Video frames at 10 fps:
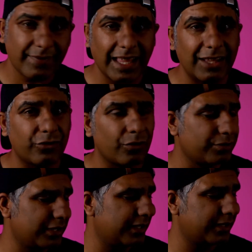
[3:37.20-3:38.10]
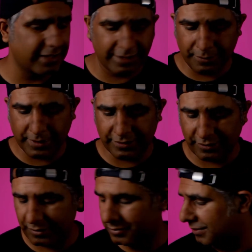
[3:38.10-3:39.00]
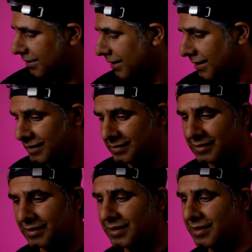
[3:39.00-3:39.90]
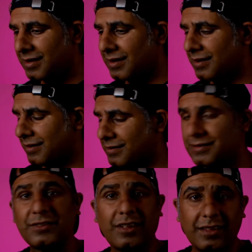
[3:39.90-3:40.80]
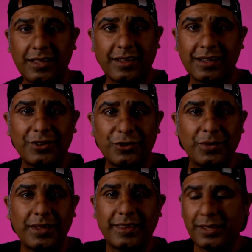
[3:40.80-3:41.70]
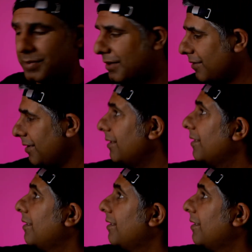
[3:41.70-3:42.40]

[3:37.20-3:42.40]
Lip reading: It's all needed anyway, so it's not like I can do anything about it.